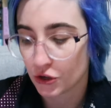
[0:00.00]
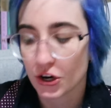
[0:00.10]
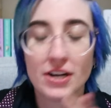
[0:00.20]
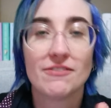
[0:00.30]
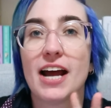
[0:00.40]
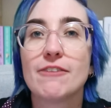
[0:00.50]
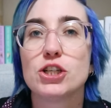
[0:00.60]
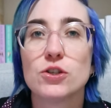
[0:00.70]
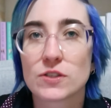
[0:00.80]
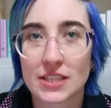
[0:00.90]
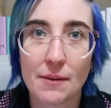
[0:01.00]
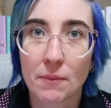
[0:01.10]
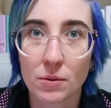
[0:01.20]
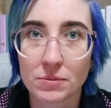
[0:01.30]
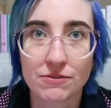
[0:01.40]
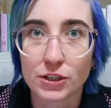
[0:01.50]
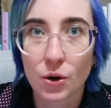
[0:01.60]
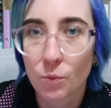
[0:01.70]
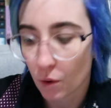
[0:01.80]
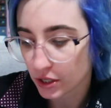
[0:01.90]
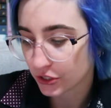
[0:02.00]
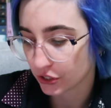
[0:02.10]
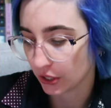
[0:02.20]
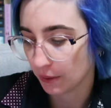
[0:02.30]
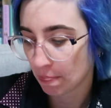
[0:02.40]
You don't even have to use their prompts if you don't want to.